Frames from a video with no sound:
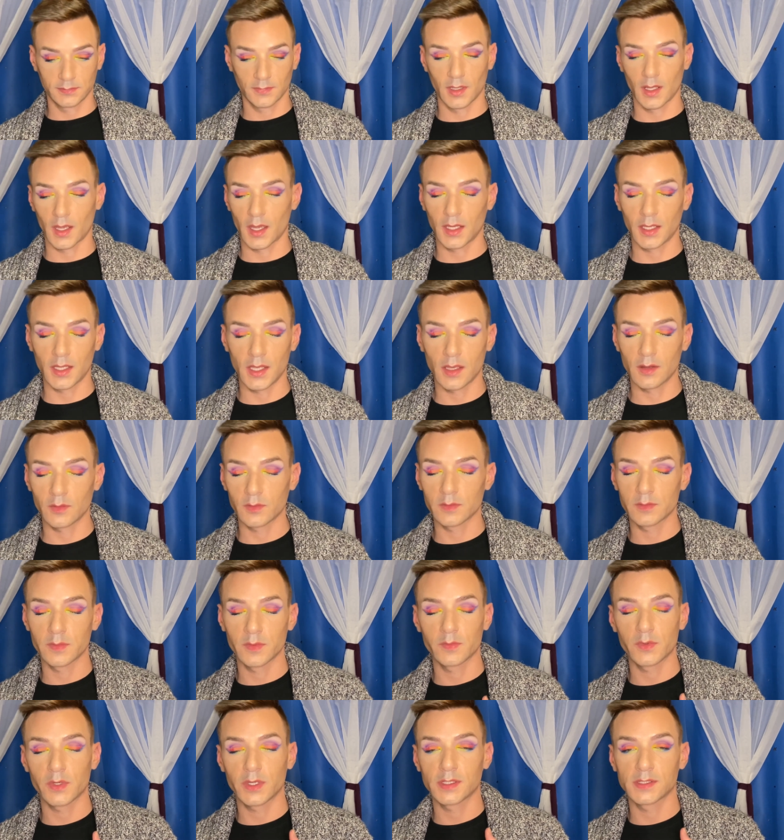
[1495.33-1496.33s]
can't remember
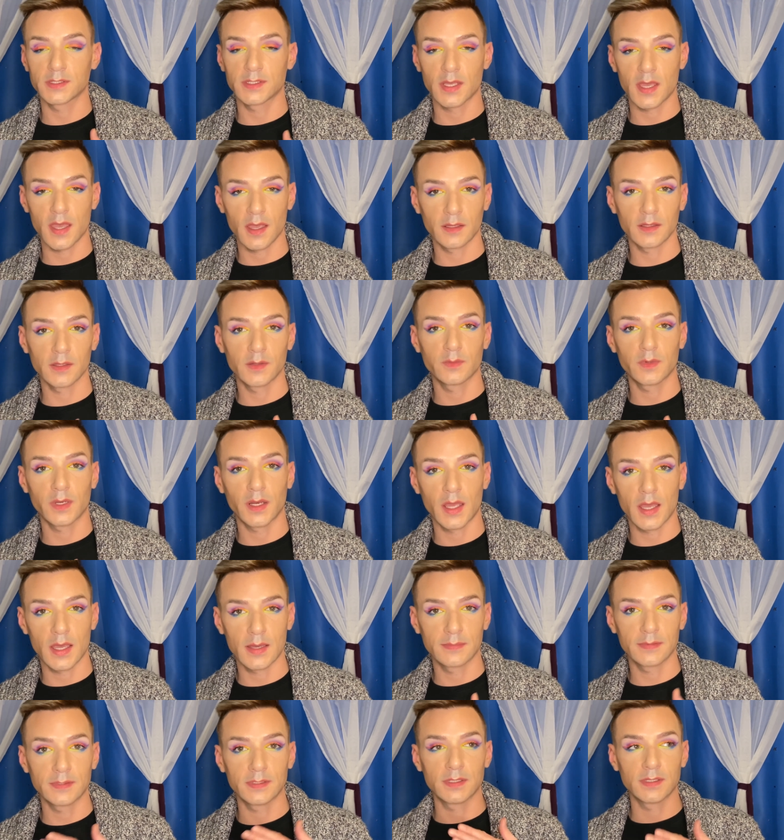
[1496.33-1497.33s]
exactly what
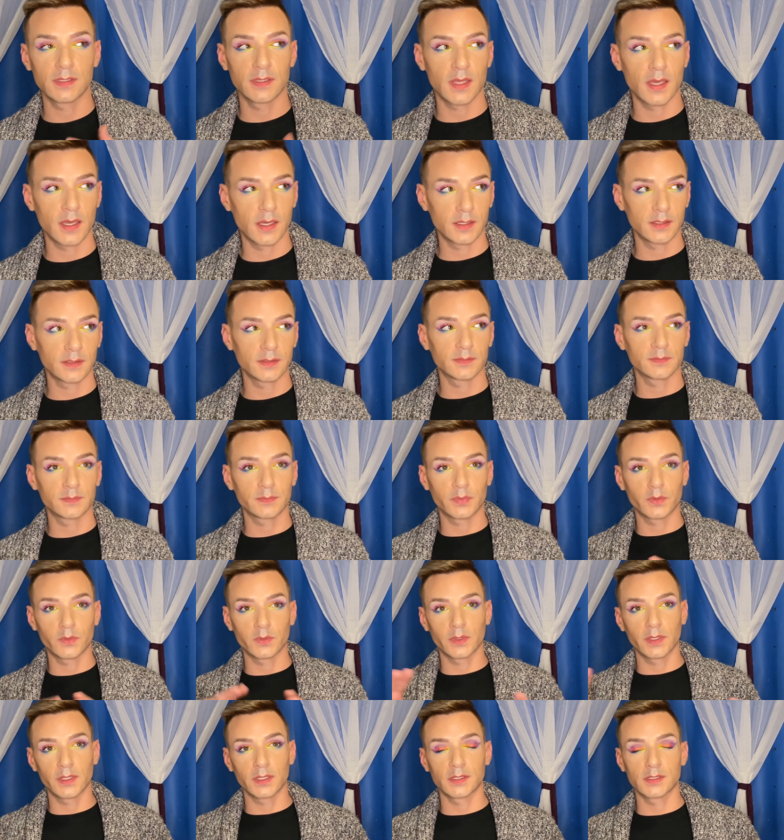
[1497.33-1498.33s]
happened in that
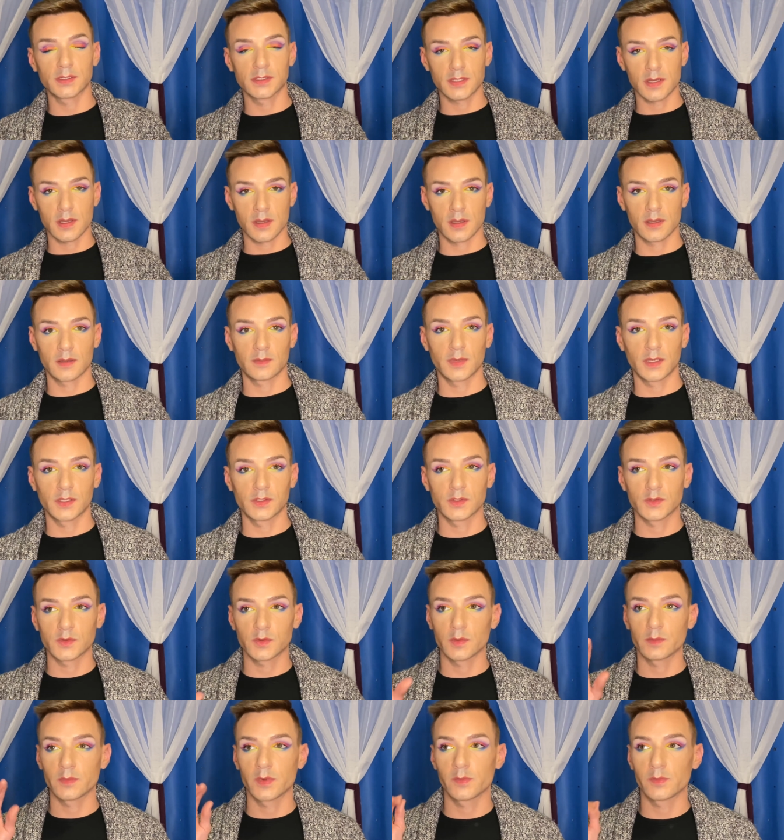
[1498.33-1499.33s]
point in time. I just
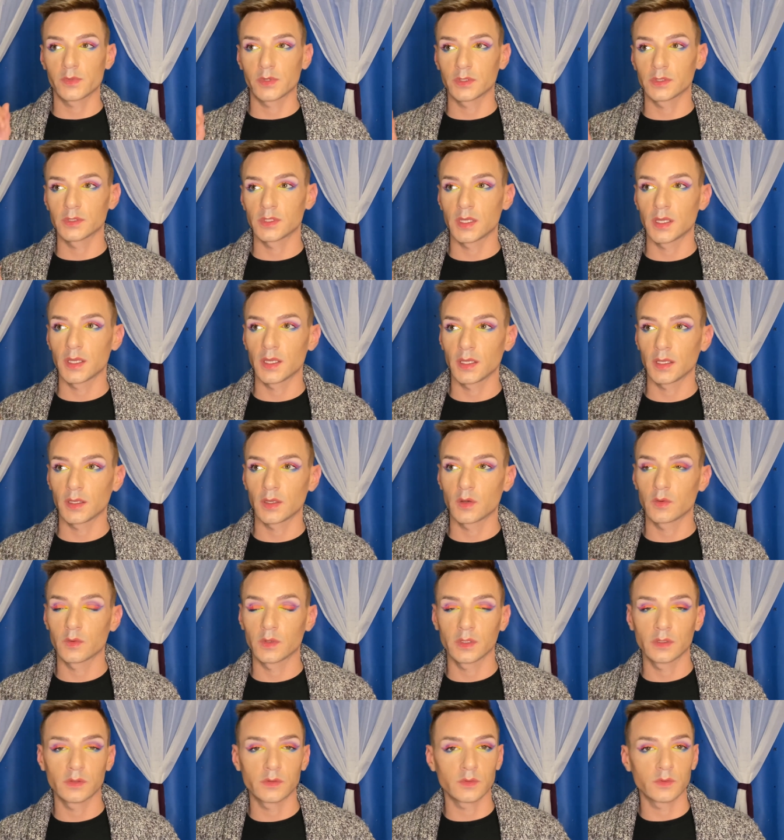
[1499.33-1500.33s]
remember like going
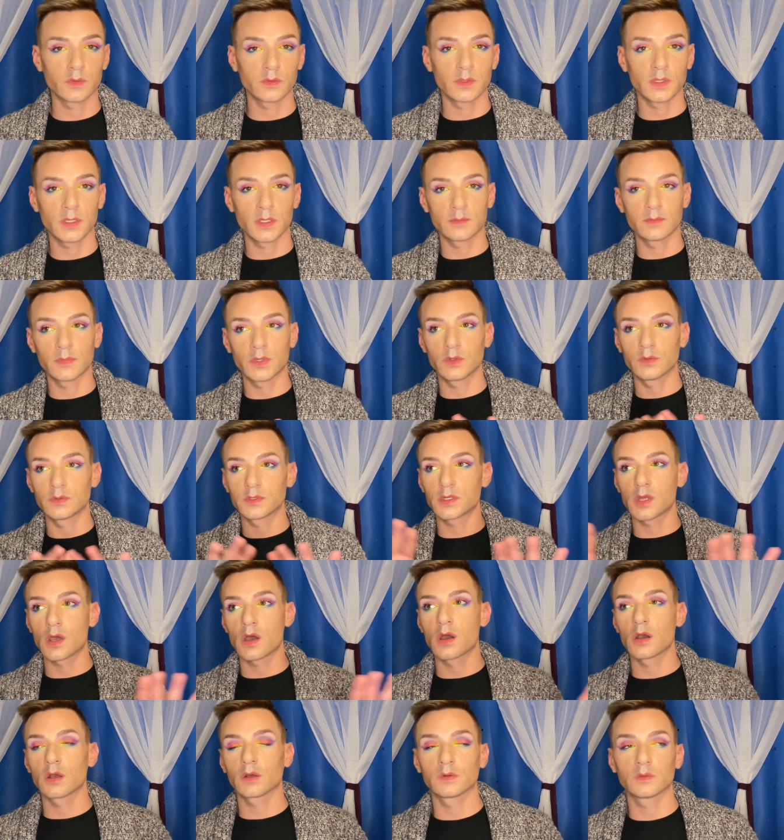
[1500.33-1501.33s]
through the most
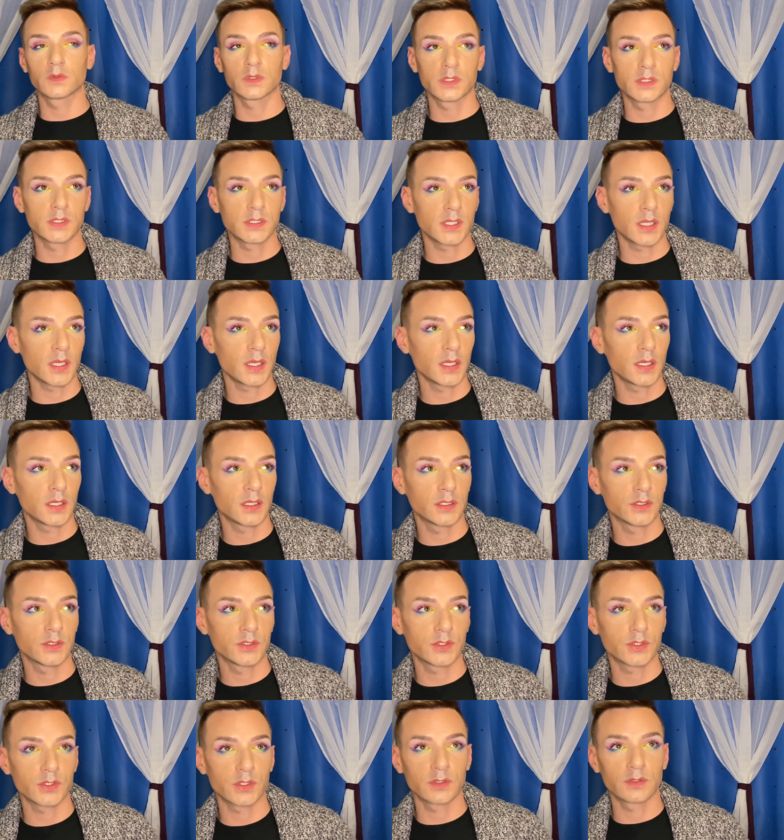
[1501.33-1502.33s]
awkward stage
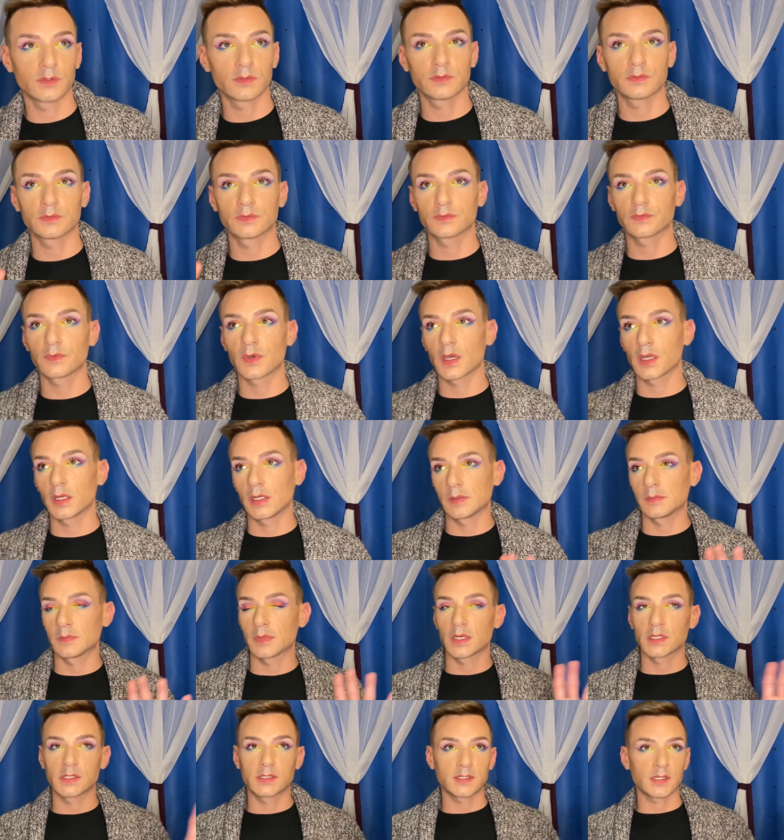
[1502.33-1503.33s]
of finding
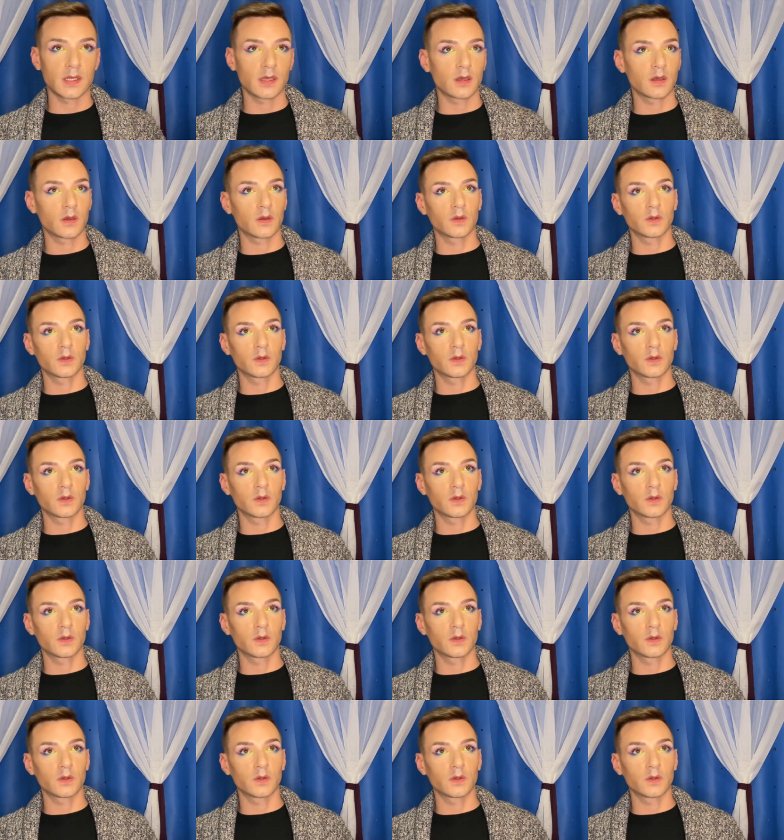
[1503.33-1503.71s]
myself